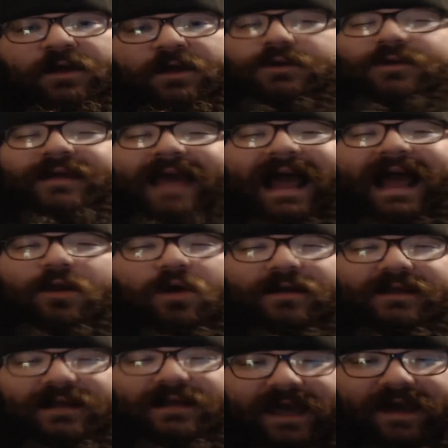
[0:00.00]
You
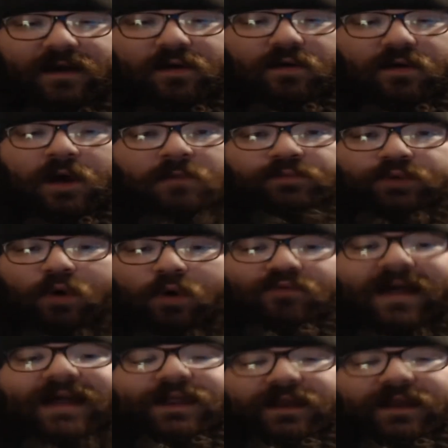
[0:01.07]
cannot kill pro
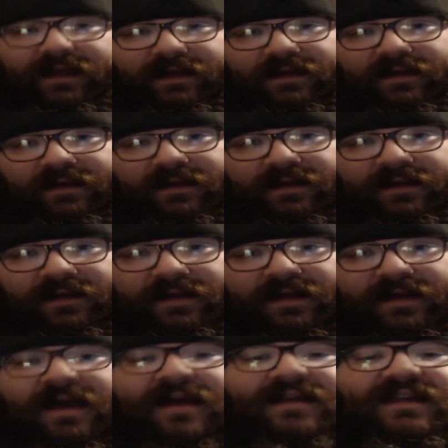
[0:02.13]
wrestling.
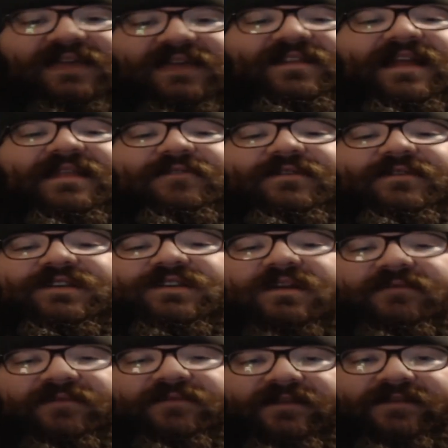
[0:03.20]
Given that there is
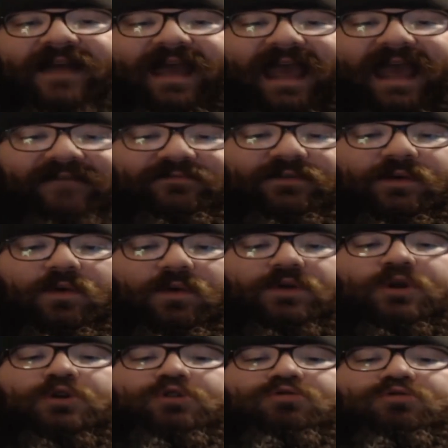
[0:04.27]
something for everyone,
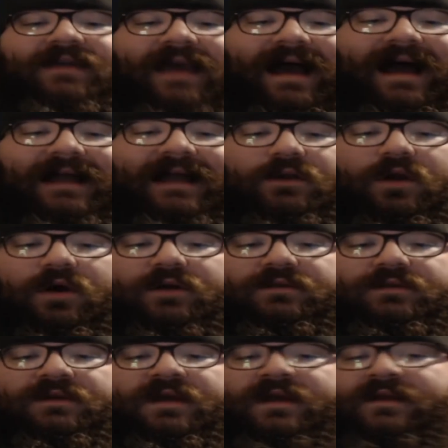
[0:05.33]
you
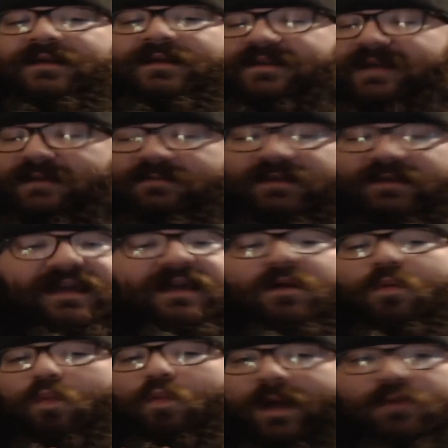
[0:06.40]
cannot, simply
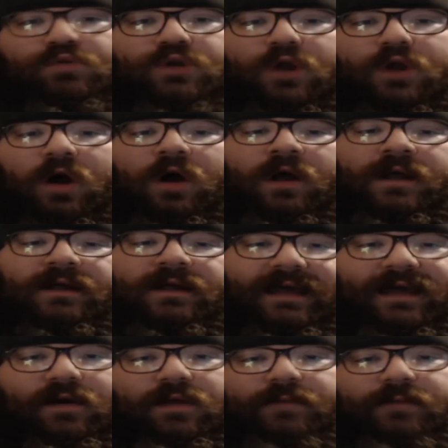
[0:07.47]
will not,
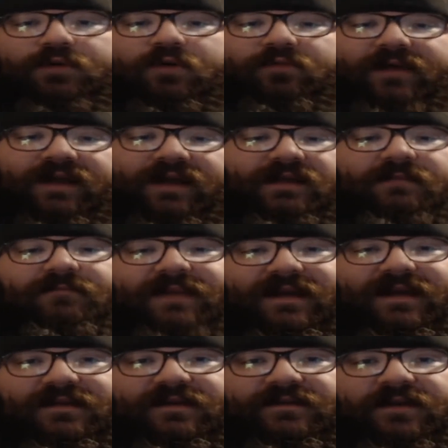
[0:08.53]
kill the pro wrestling
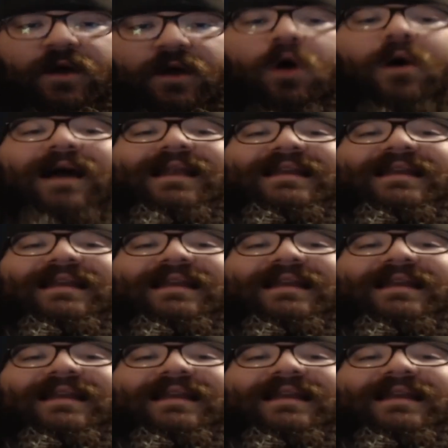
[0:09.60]
business, or at